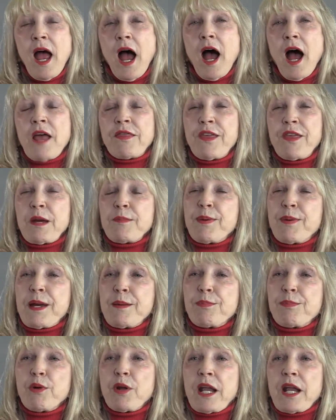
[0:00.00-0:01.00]
I think
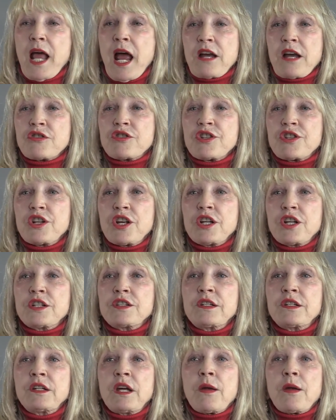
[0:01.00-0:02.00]
people in Ashland